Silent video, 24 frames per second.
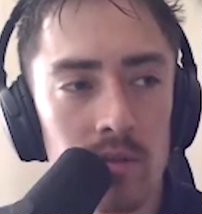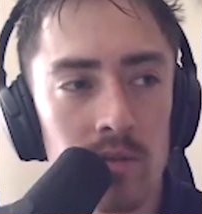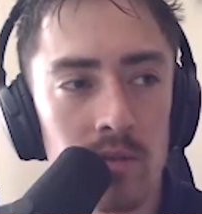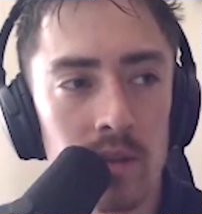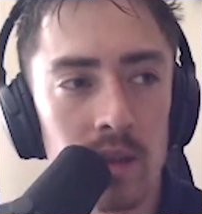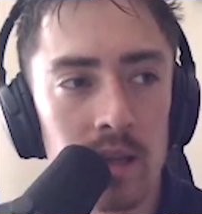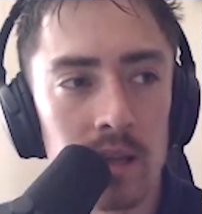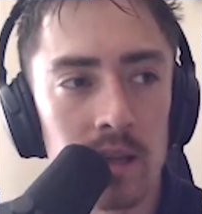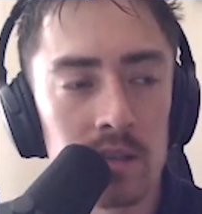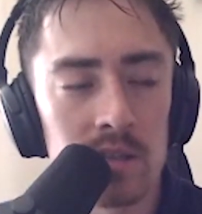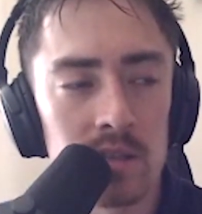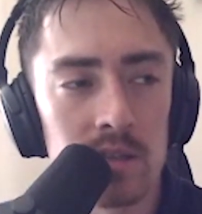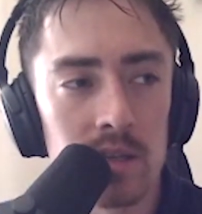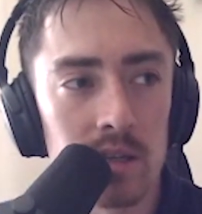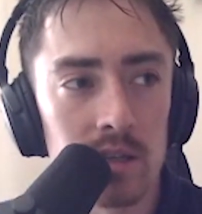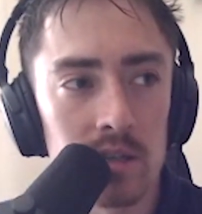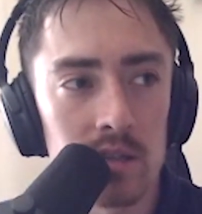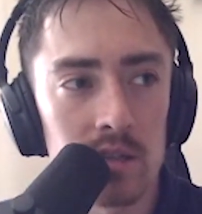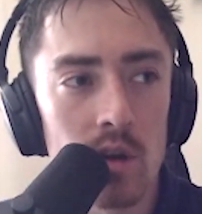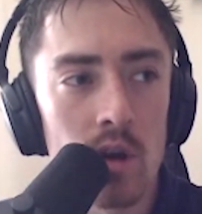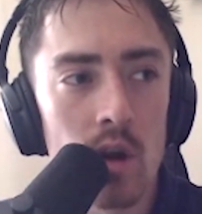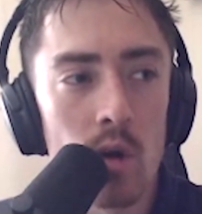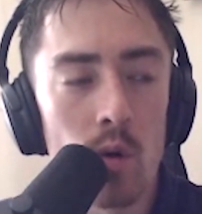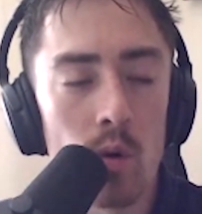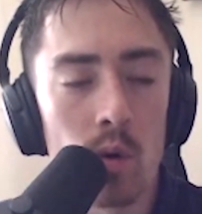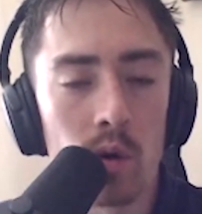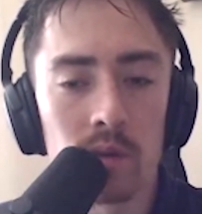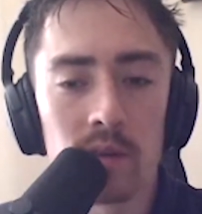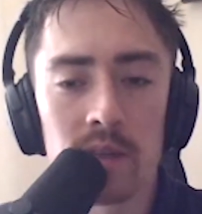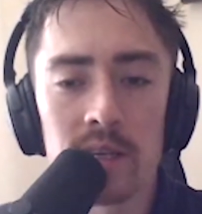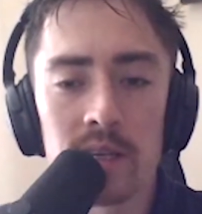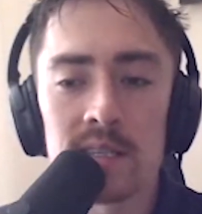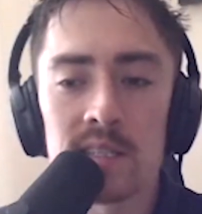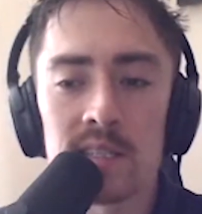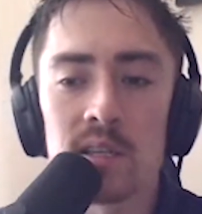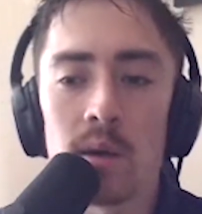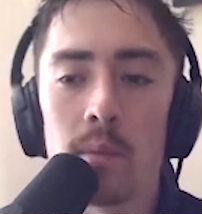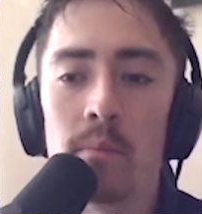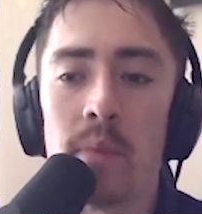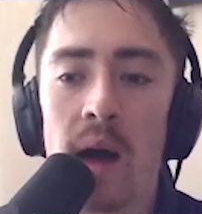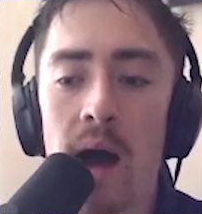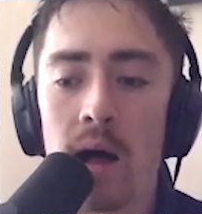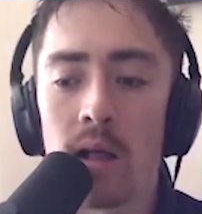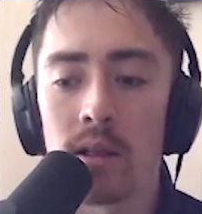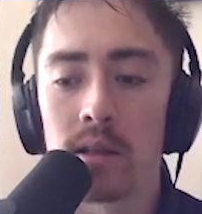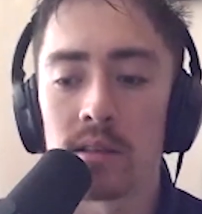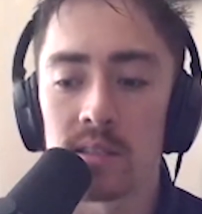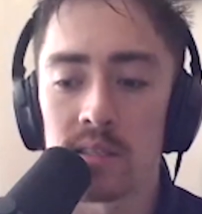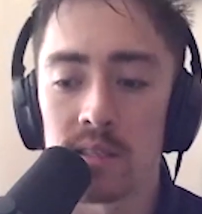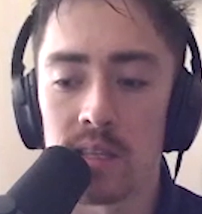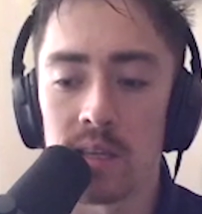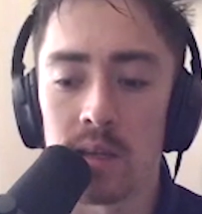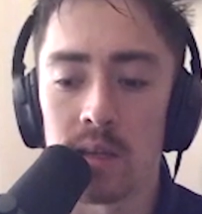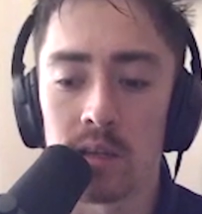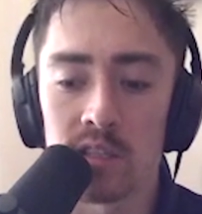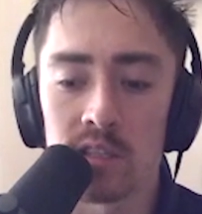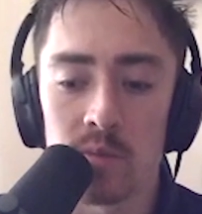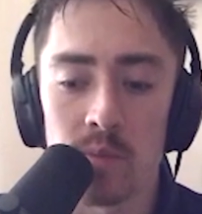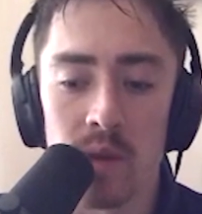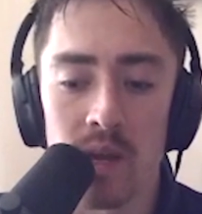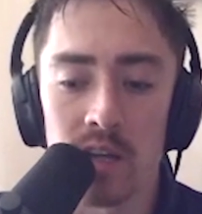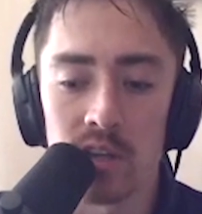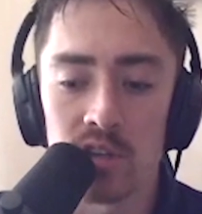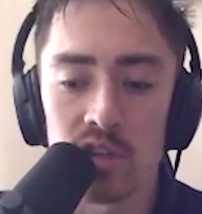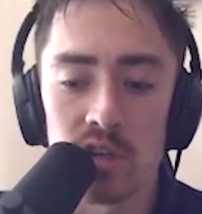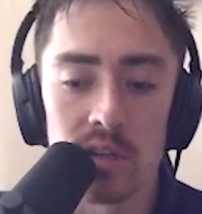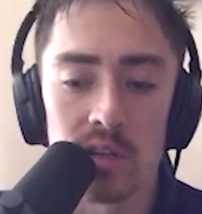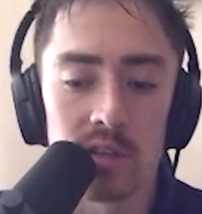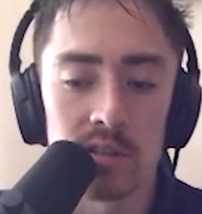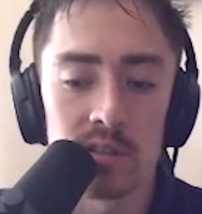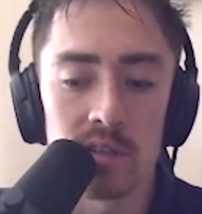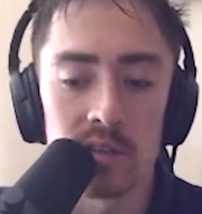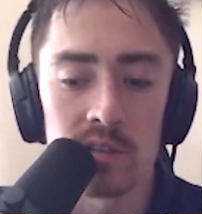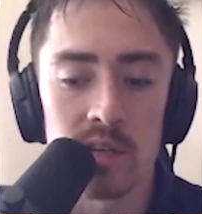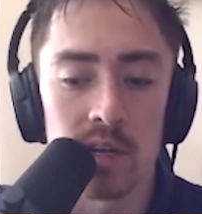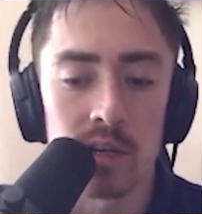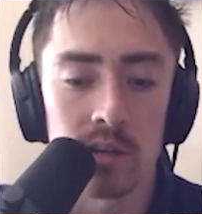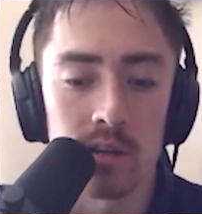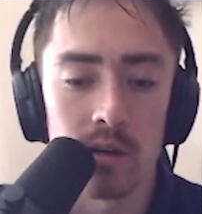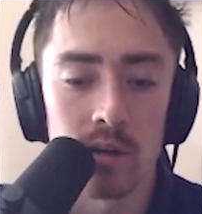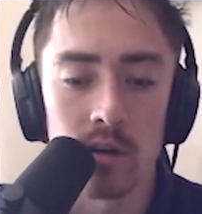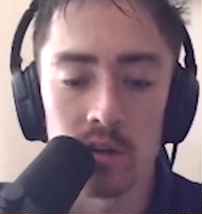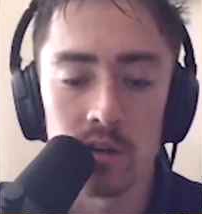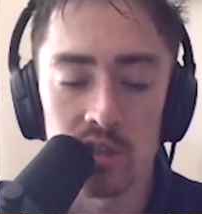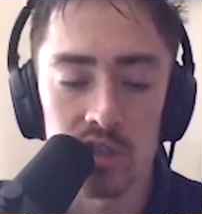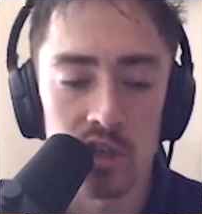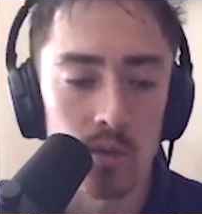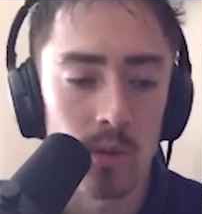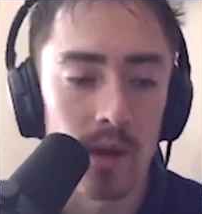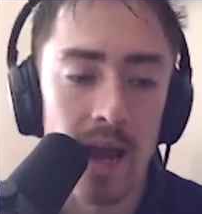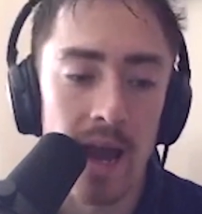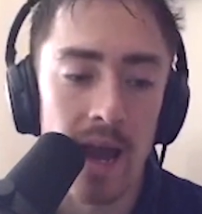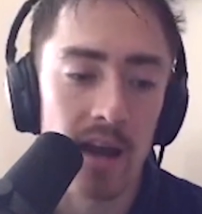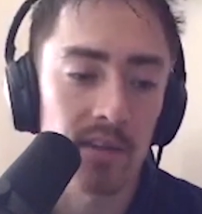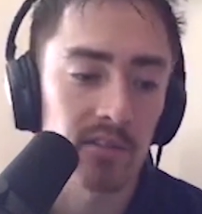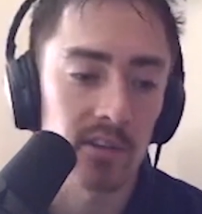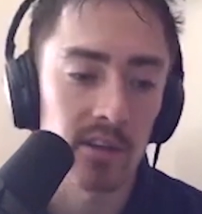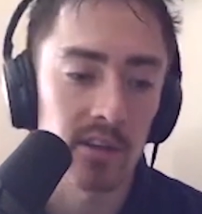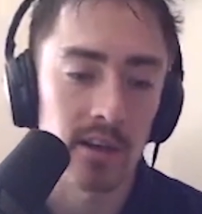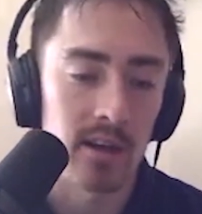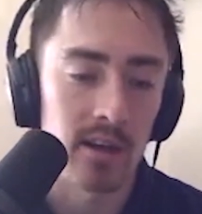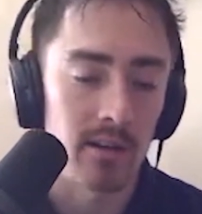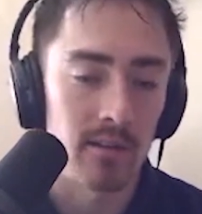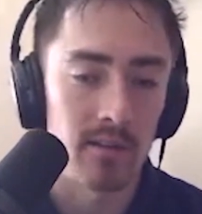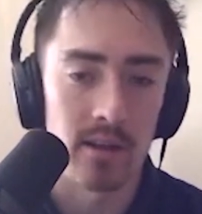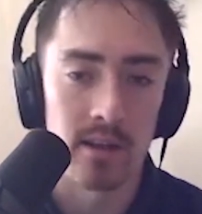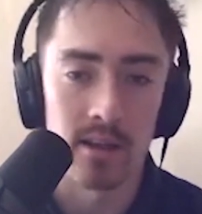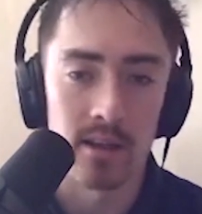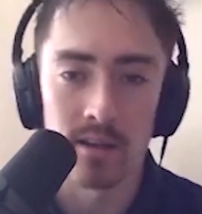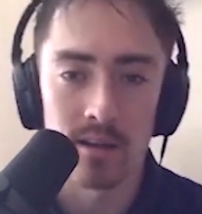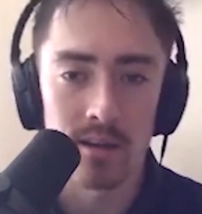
instincts, or at least to balance the expansion into technology. We have to kind of like,